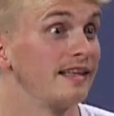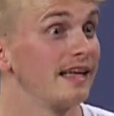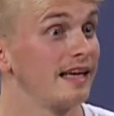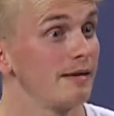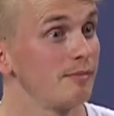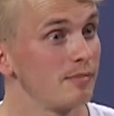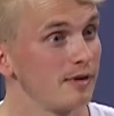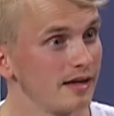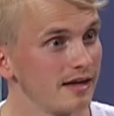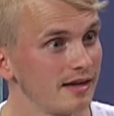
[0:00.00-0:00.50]
they
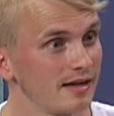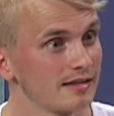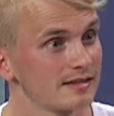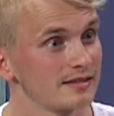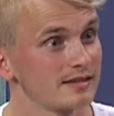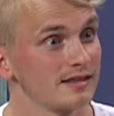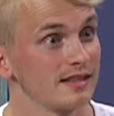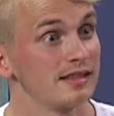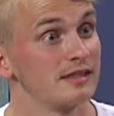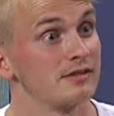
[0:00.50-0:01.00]
pay
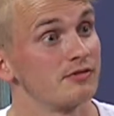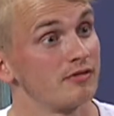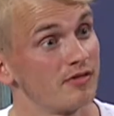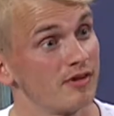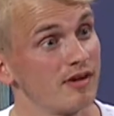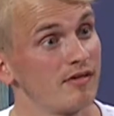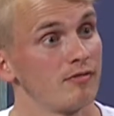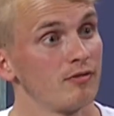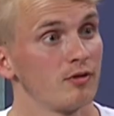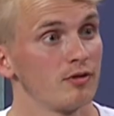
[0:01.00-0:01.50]
us. It's
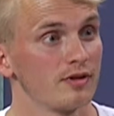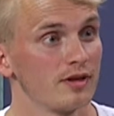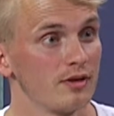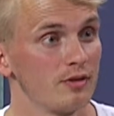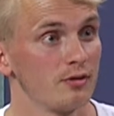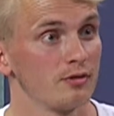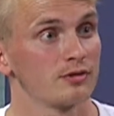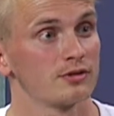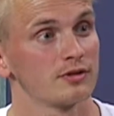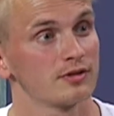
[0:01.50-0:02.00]
free for the
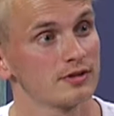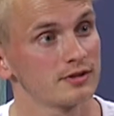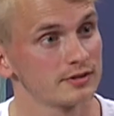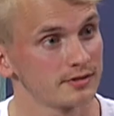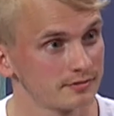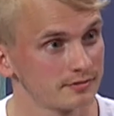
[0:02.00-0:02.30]
users.